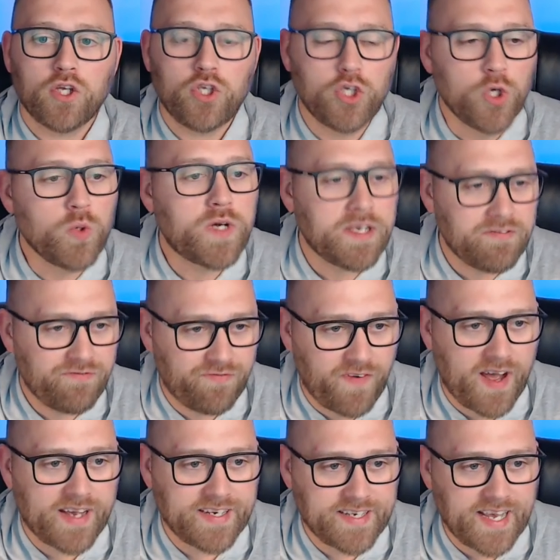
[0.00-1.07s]
you can
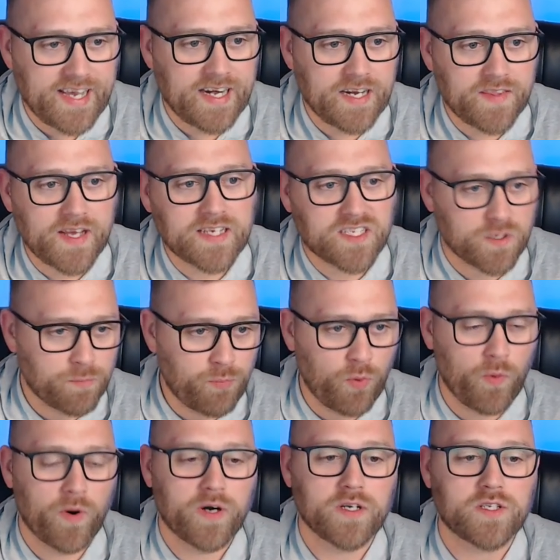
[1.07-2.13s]
find data that
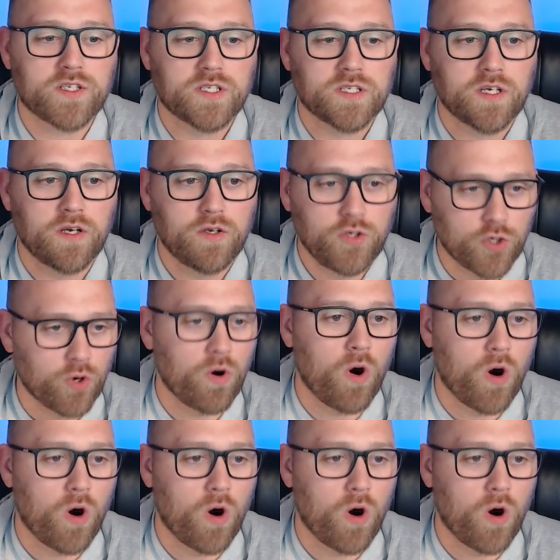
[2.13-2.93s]
supports your